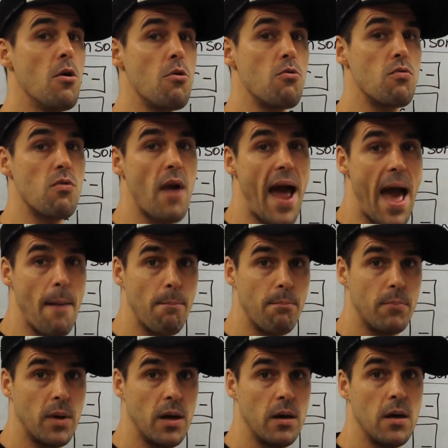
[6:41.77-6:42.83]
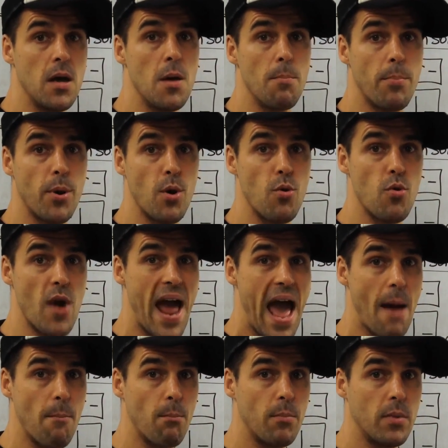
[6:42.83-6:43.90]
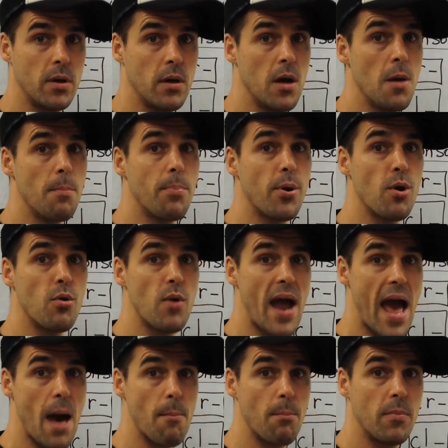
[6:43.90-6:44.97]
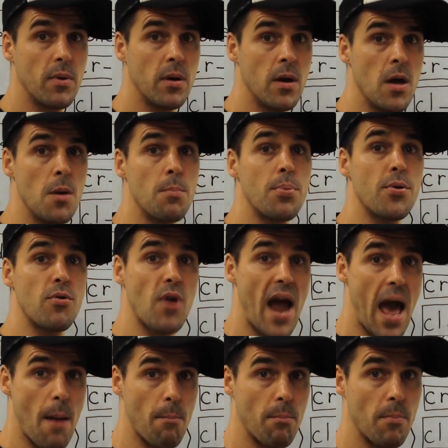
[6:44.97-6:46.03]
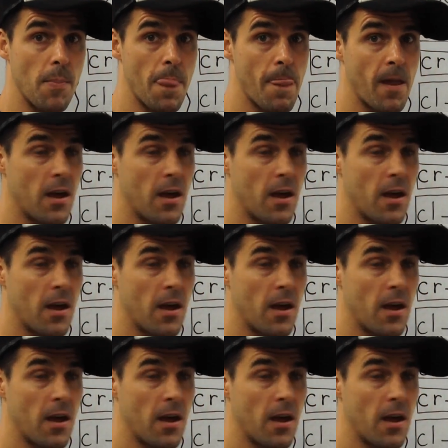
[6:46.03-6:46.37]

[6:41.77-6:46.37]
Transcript: ram, param, param, pram.